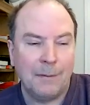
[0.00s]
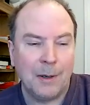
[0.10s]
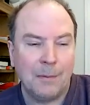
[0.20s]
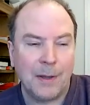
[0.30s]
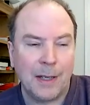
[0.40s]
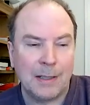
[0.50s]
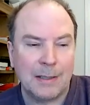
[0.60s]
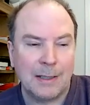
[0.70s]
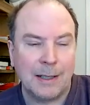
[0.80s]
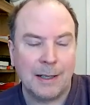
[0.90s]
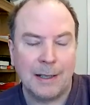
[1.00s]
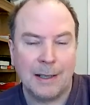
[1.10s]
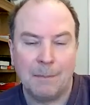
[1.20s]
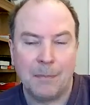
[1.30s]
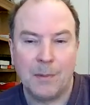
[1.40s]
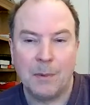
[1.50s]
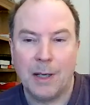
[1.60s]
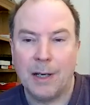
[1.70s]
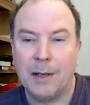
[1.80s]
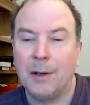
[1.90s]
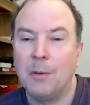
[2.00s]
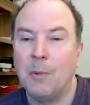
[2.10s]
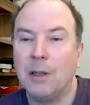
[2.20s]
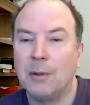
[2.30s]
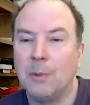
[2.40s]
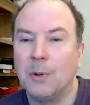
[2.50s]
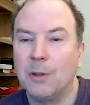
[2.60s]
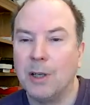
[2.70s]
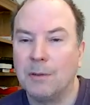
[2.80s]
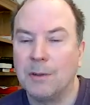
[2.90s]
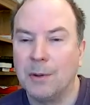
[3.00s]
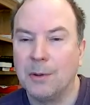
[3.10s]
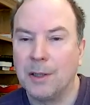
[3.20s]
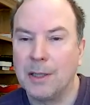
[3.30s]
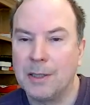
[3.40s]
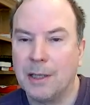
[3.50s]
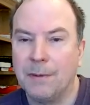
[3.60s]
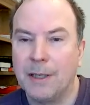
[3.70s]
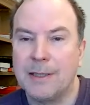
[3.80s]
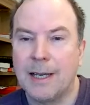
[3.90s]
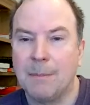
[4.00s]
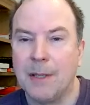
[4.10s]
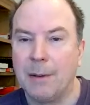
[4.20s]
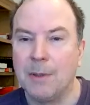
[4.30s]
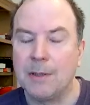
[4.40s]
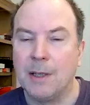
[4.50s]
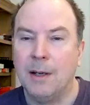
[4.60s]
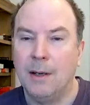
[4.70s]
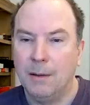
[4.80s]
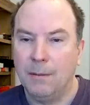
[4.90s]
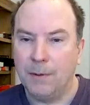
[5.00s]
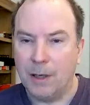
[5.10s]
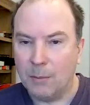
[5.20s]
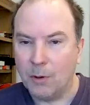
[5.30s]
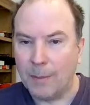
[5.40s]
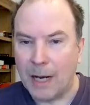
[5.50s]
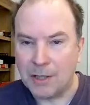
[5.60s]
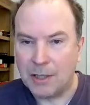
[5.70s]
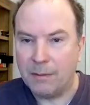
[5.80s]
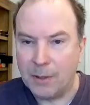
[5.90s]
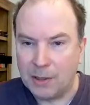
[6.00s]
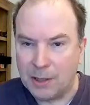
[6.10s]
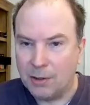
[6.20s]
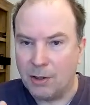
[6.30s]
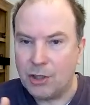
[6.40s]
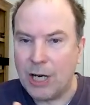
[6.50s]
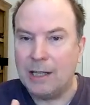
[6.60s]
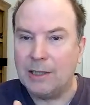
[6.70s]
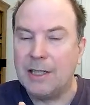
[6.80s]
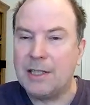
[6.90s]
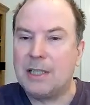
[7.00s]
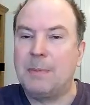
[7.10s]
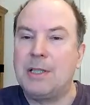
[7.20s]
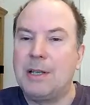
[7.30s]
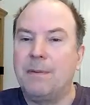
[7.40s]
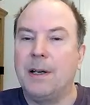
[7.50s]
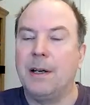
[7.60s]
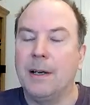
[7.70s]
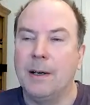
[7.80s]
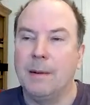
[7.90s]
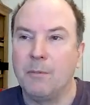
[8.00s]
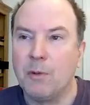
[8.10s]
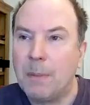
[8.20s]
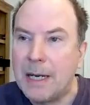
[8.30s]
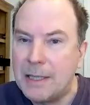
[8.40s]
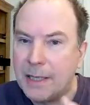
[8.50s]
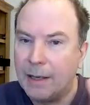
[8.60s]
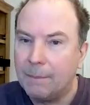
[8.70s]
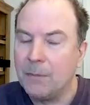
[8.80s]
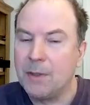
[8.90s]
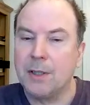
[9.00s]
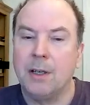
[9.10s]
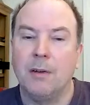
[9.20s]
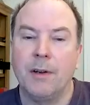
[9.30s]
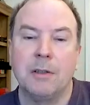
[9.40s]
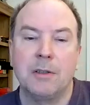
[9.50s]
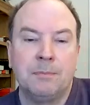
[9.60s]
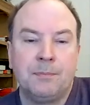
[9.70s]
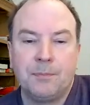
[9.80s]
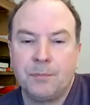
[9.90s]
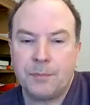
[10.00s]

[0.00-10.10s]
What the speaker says: of things like I don't know, World of Warcraft and all of this stuff, except that it was far more imaginative because it's not channeled into specific repeating scenarios.